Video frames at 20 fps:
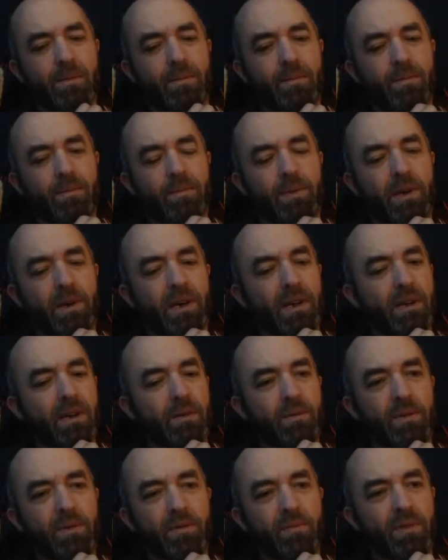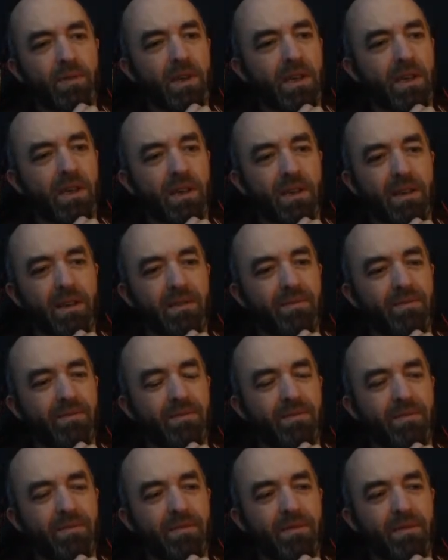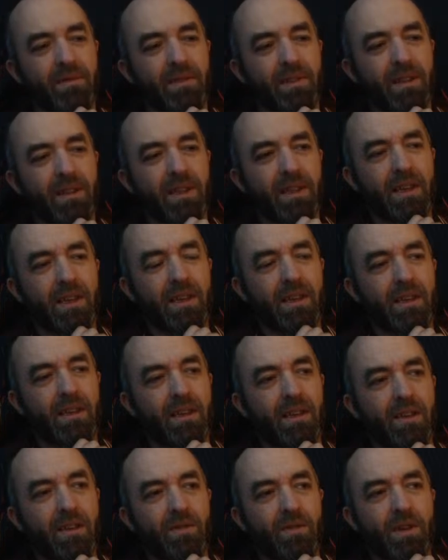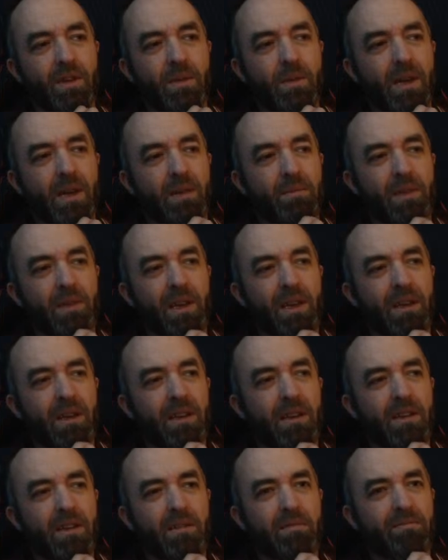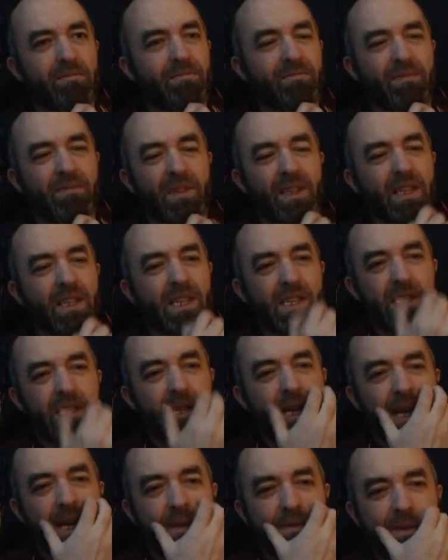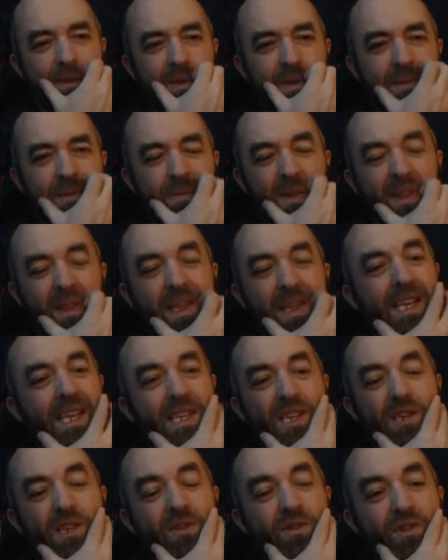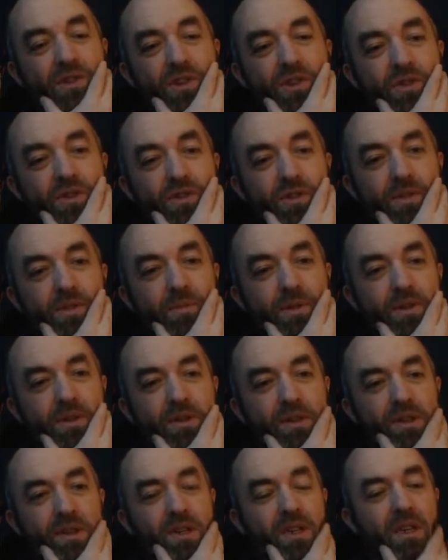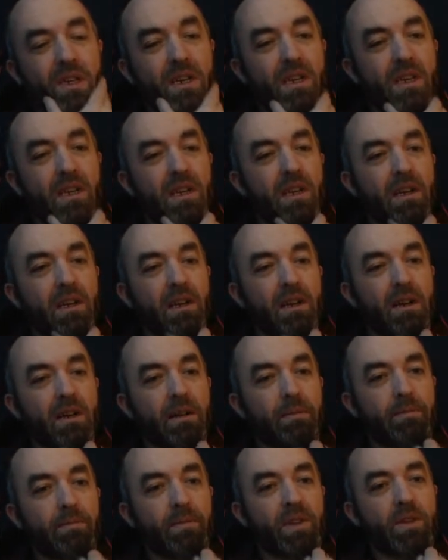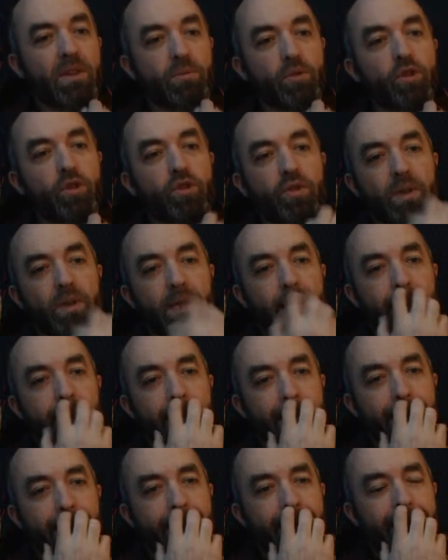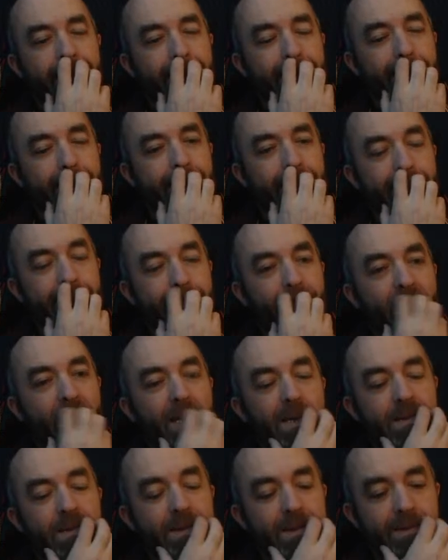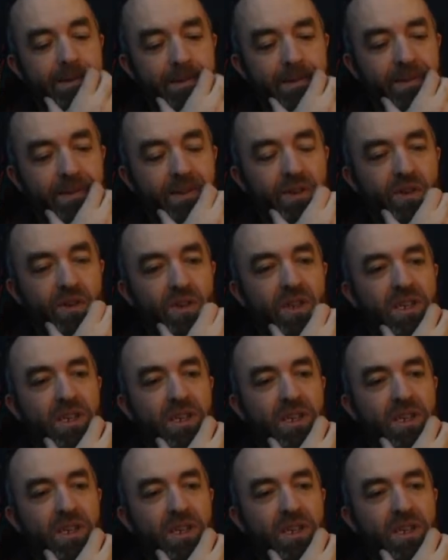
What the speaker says: but it would be, you know, you might make a decent, half decent. But the thing is, it's not just YouTube. There's more to it than that. Yeah, there's Patreon. There's